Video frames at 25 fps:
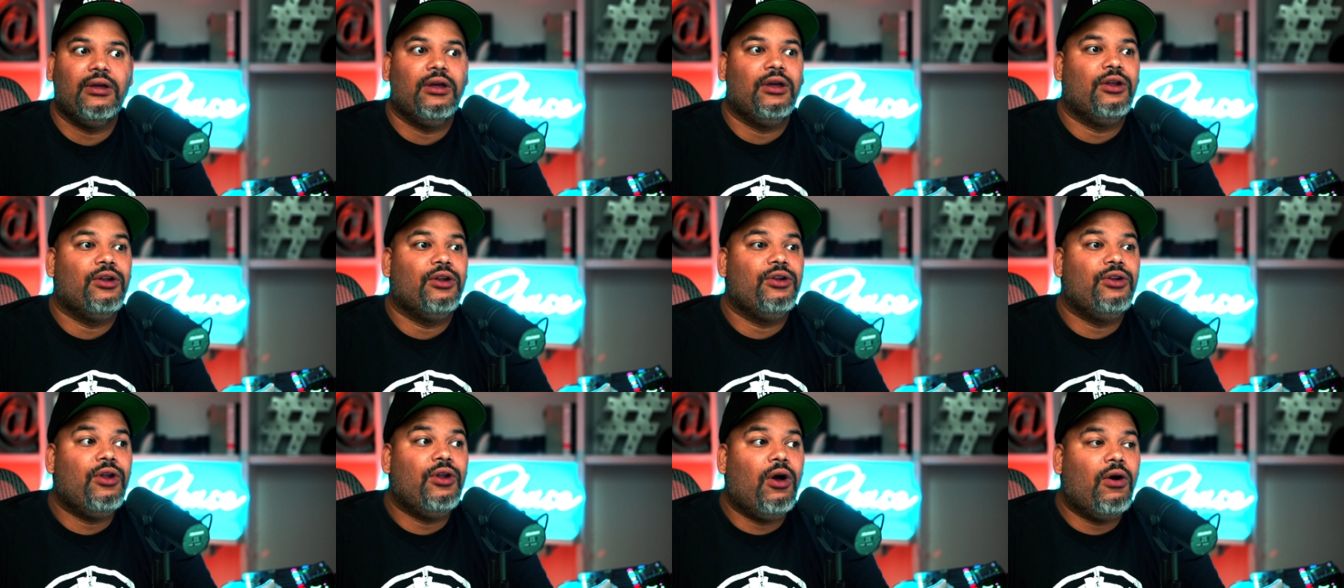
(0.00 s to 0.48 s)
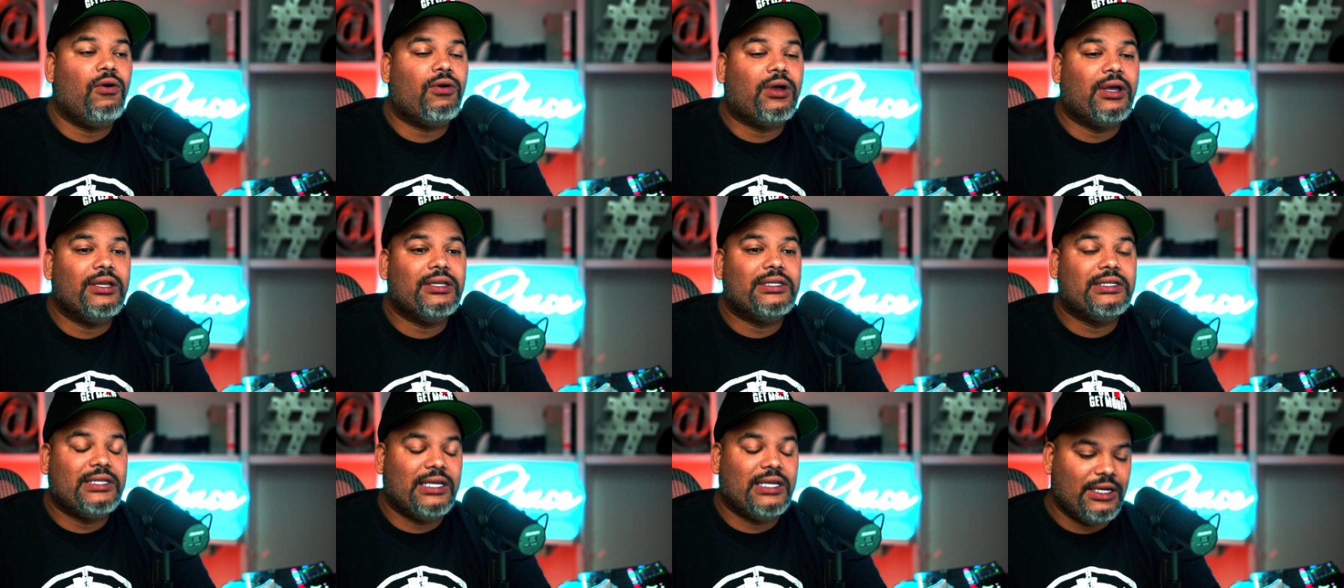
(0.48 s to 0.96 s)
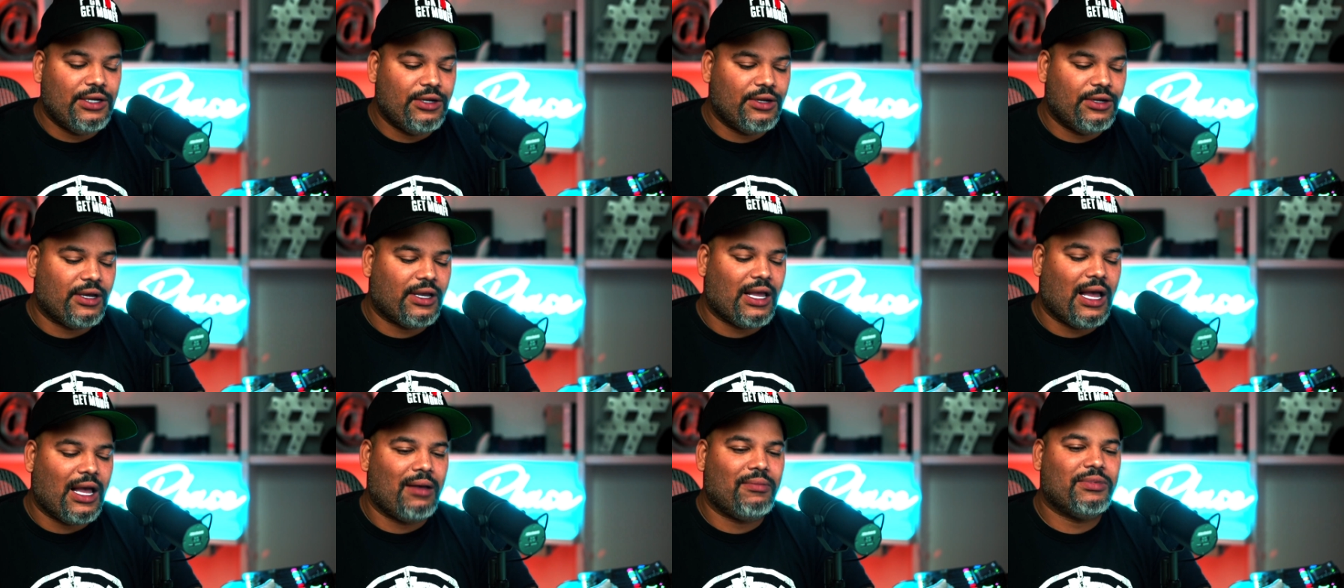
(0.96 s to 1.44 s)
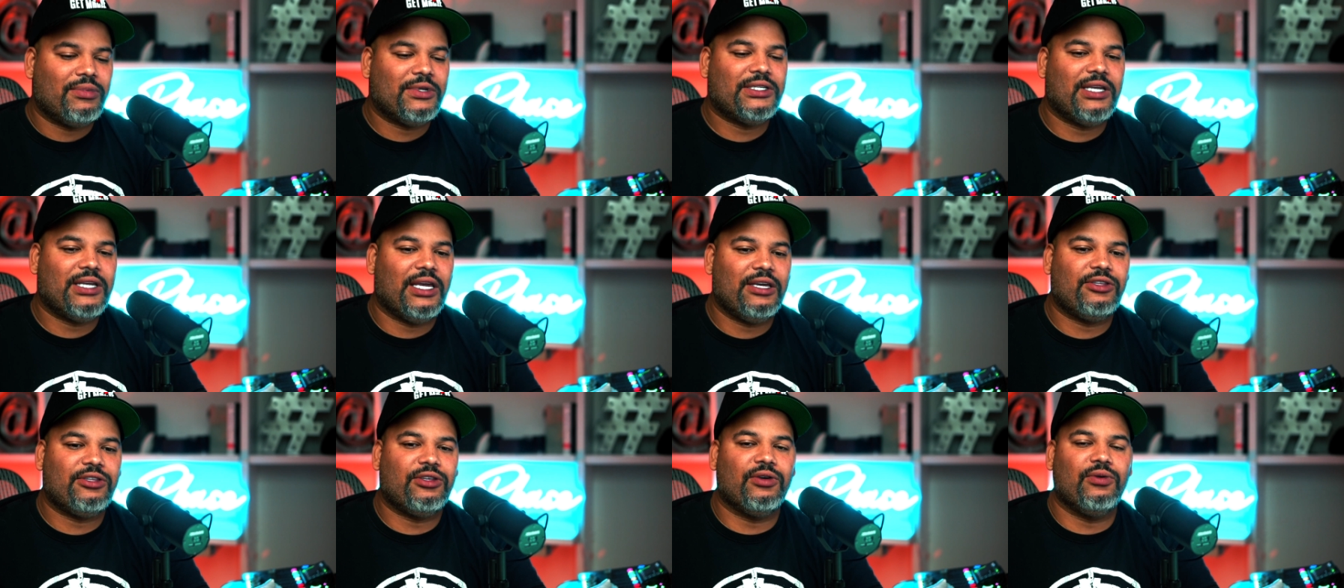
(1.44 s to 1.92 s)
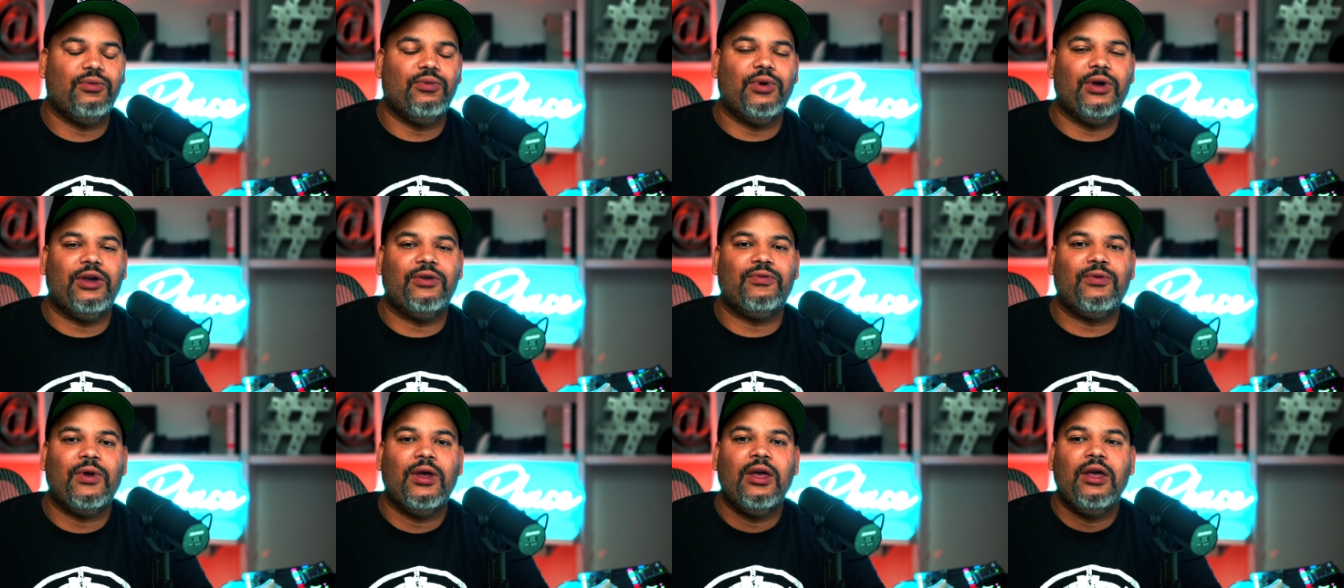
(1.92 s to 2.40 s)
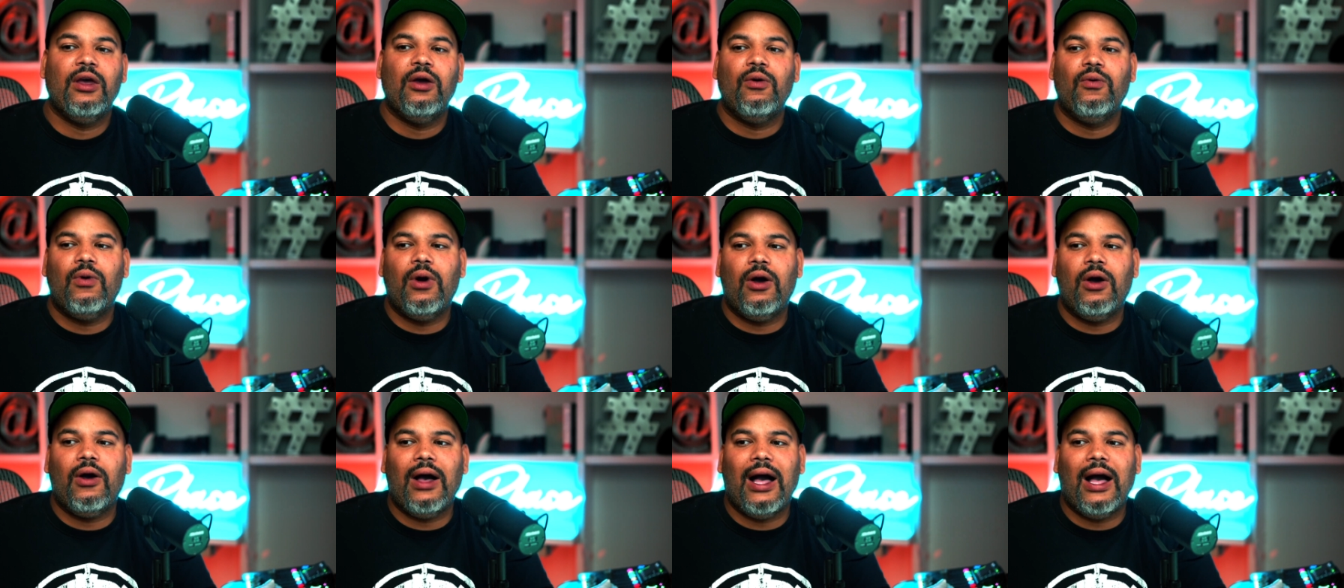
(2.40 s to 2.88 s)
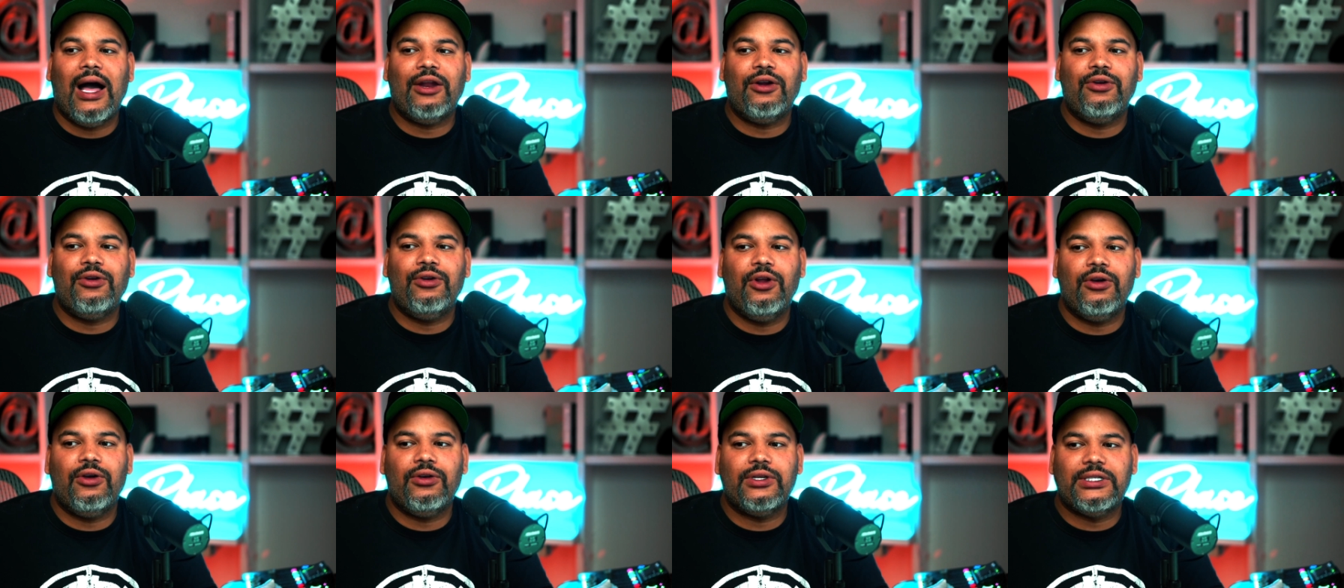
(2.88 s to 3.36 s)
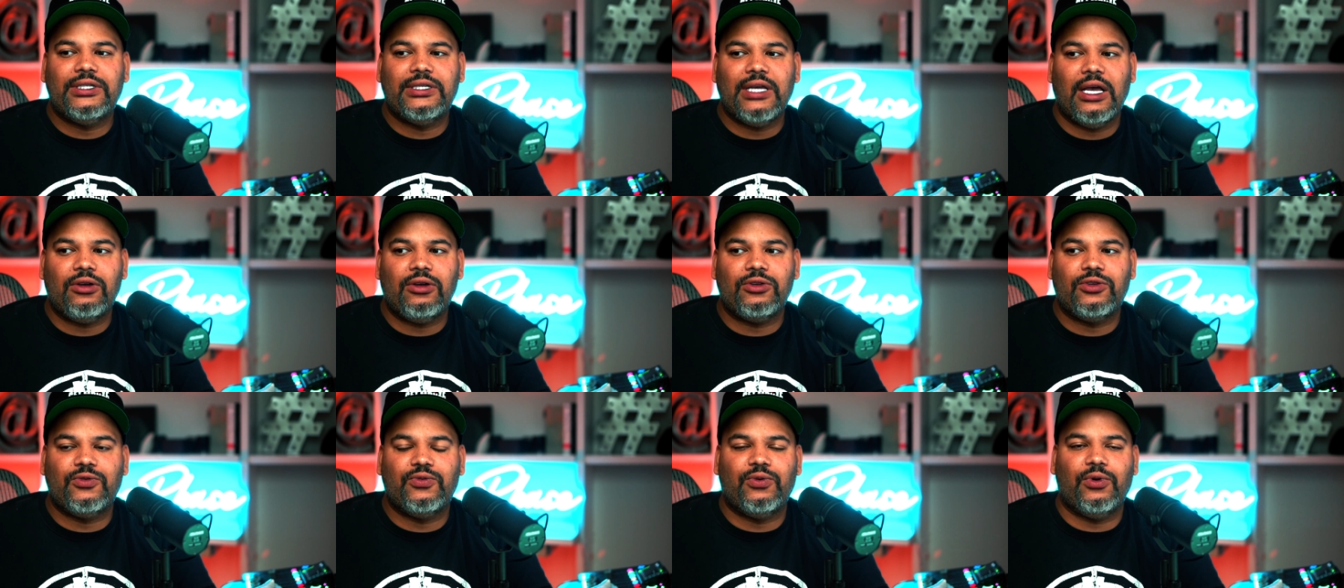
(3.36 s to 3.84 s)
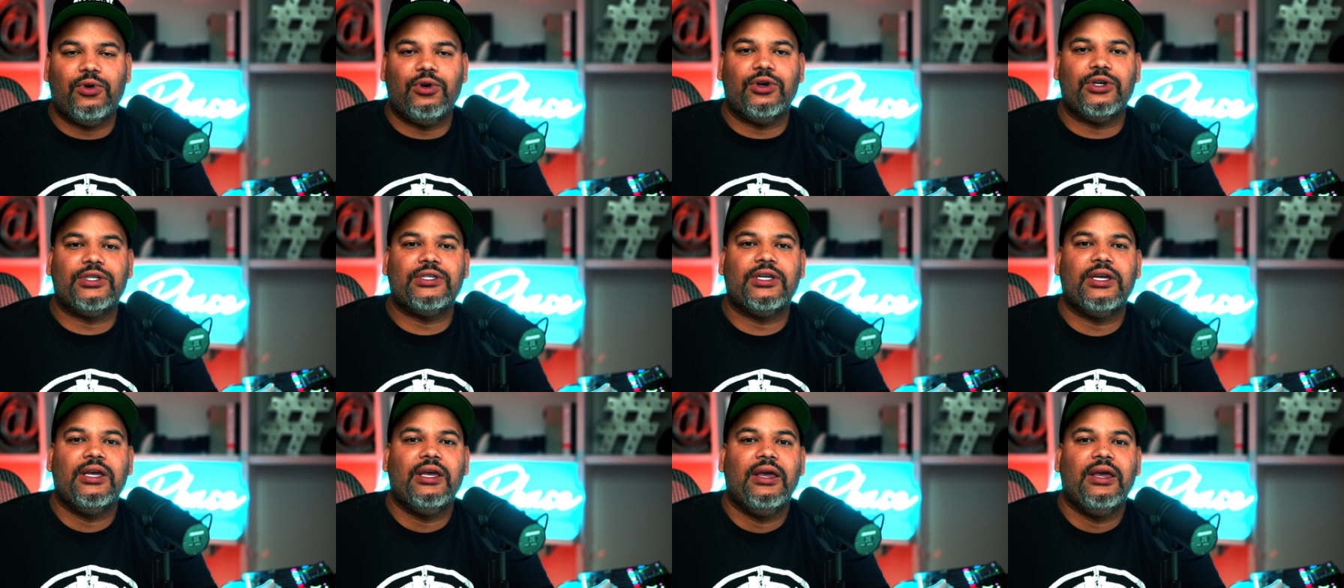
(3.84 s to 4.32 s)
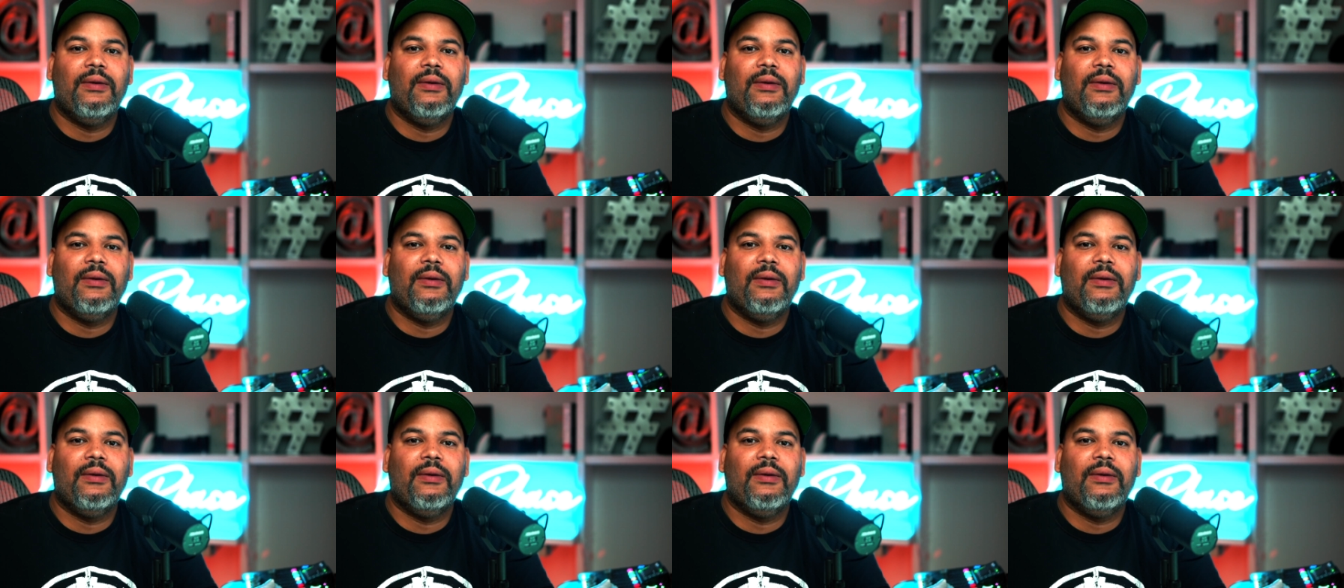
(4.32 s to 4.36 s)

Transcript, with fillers: No, continue the conversation with, well, I don't know Salesforce,